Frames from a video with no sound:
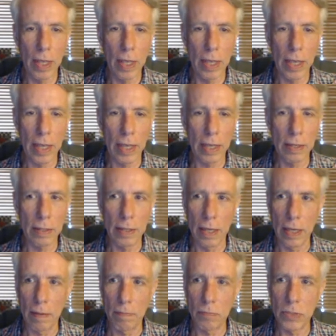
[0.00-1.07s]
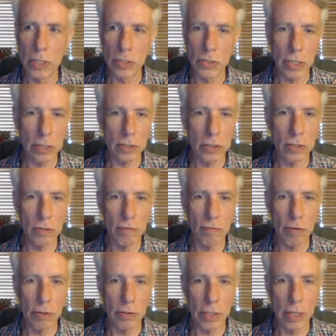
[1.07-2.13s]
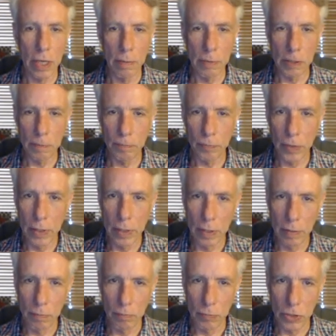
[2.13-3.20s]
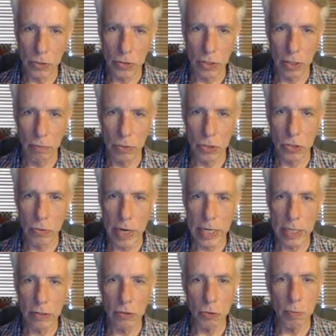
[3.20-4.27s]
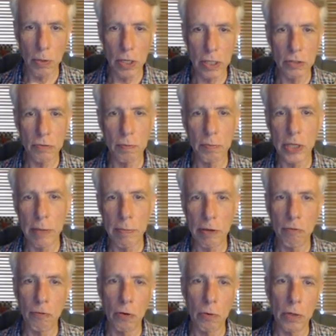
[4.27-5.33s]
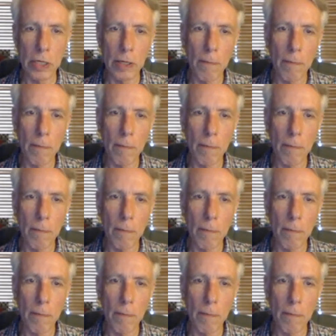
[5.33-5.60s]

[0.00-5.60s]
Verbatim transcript: and um, d6 fairly common, just uh, restraining those pawns from coming forward.